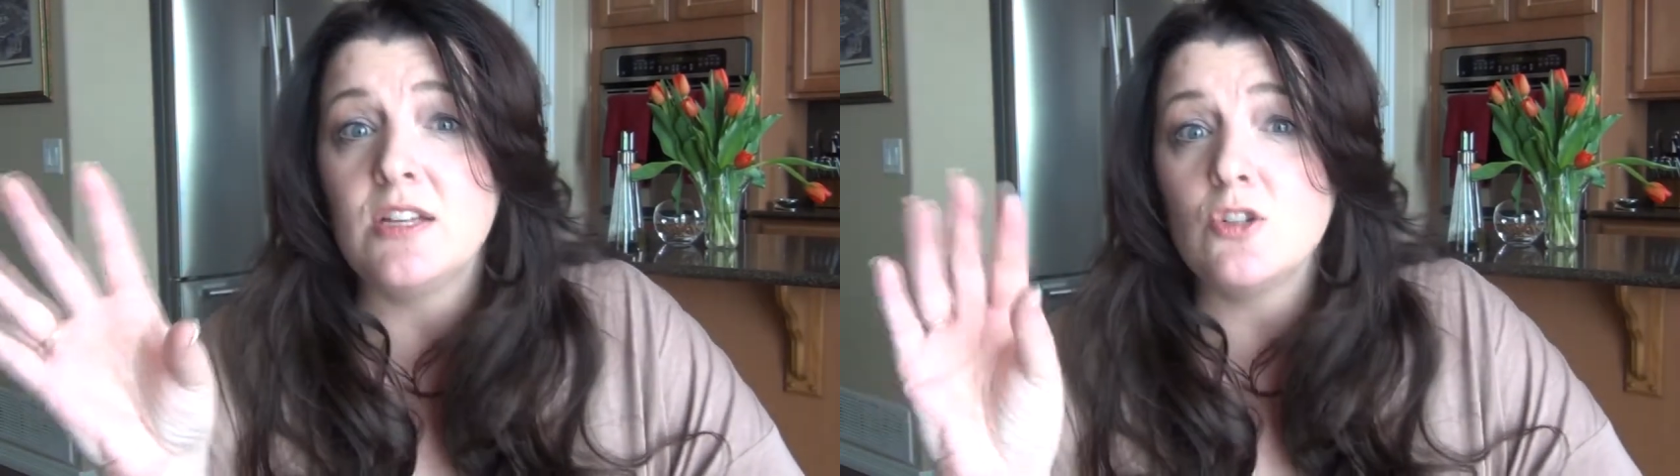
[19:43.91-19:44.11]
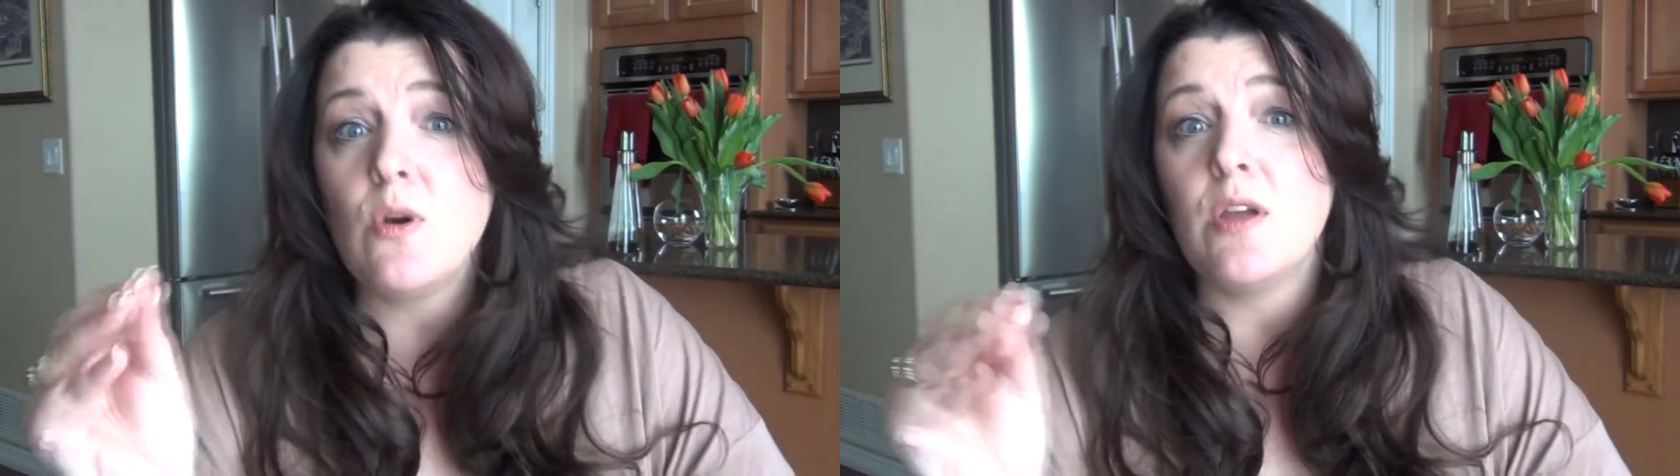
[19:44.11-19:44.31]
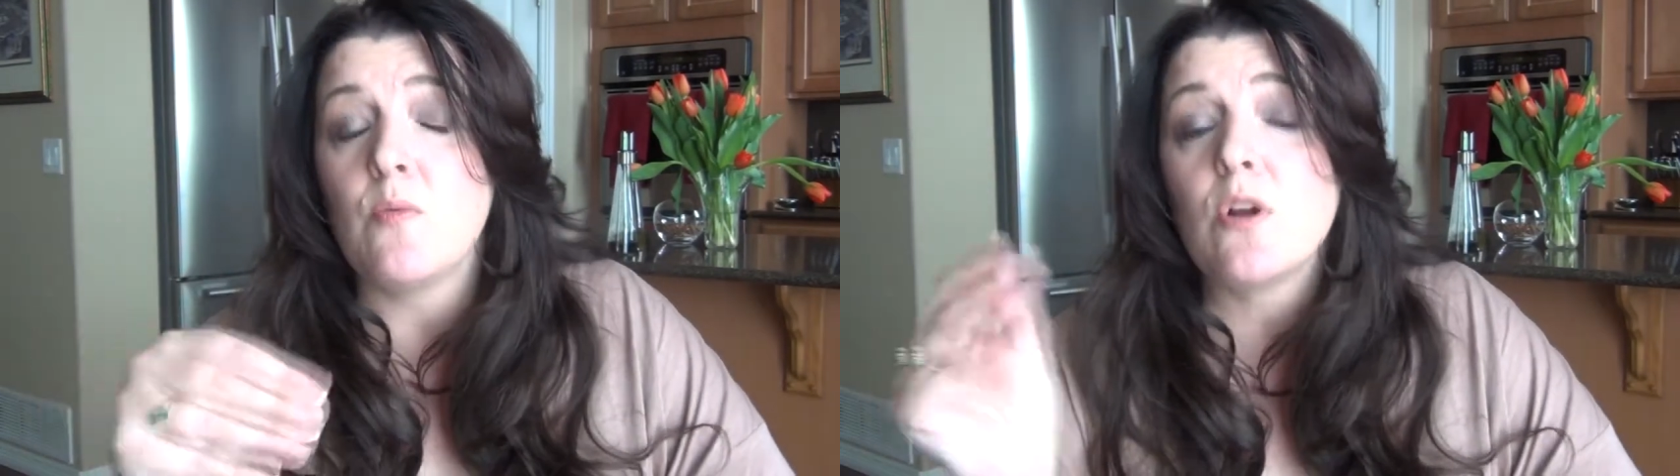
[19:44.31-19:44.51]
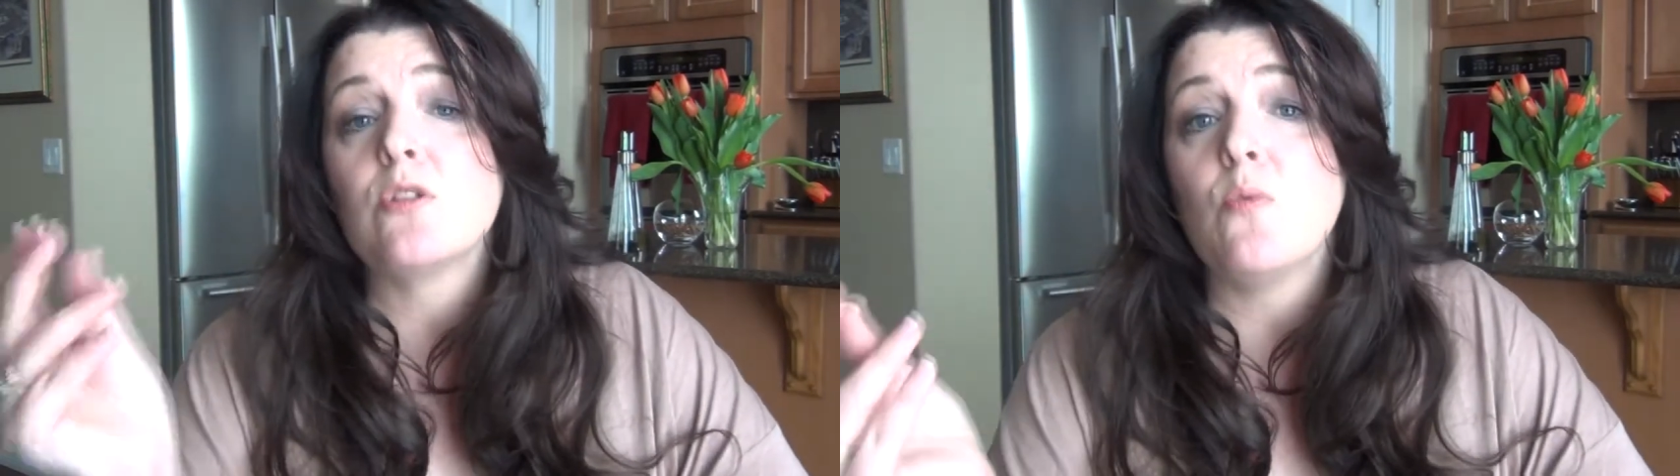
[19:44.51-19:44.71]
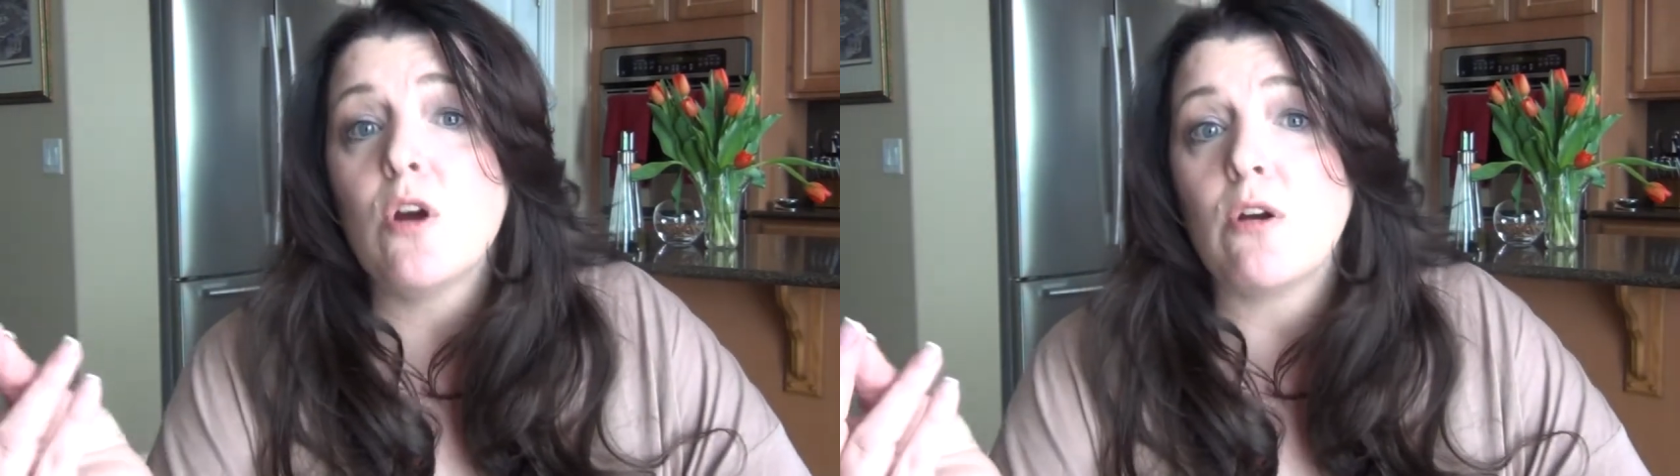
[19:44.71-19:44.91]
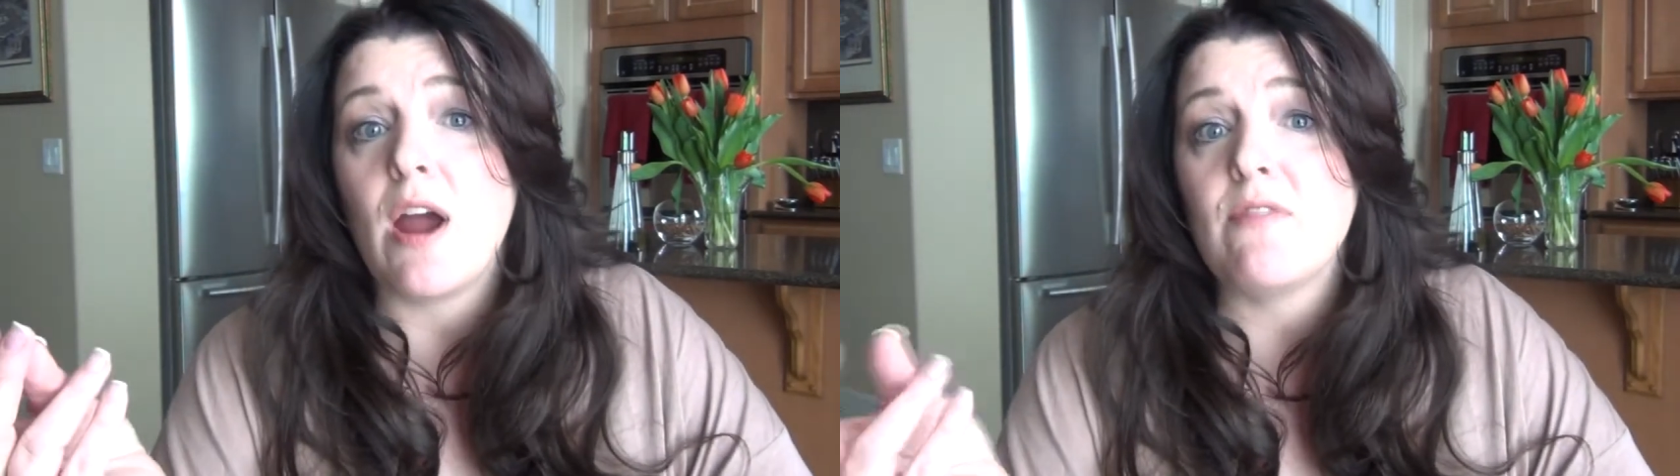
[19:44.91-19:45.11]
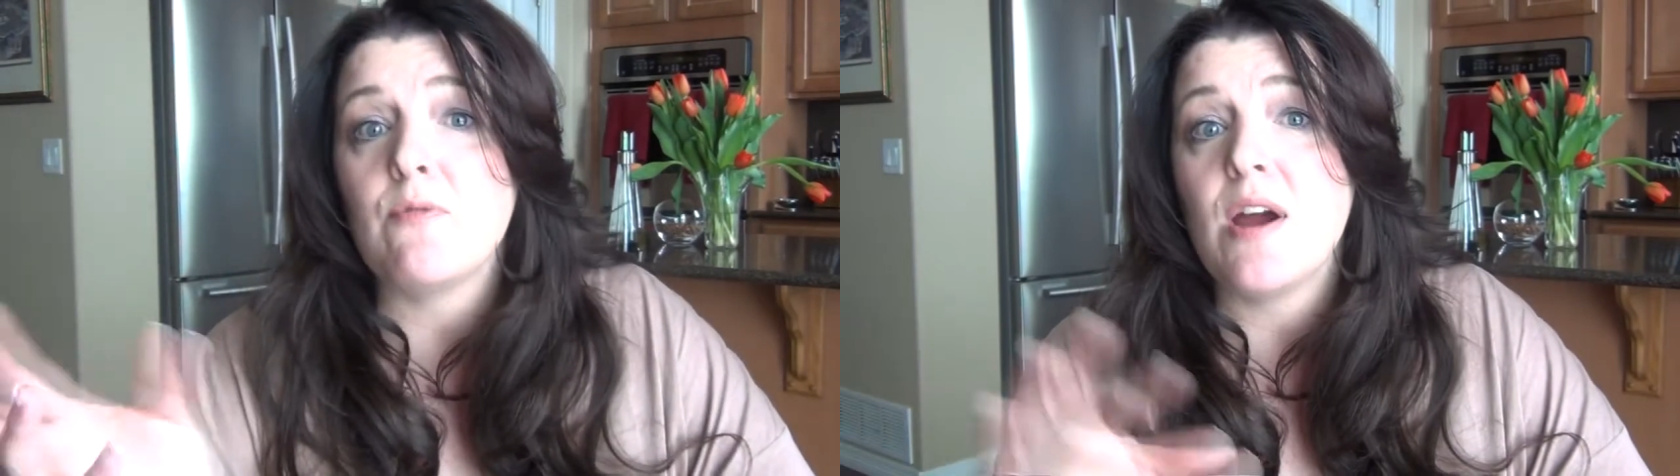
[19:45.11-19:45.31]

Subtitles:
enjoy in World of Warcraft,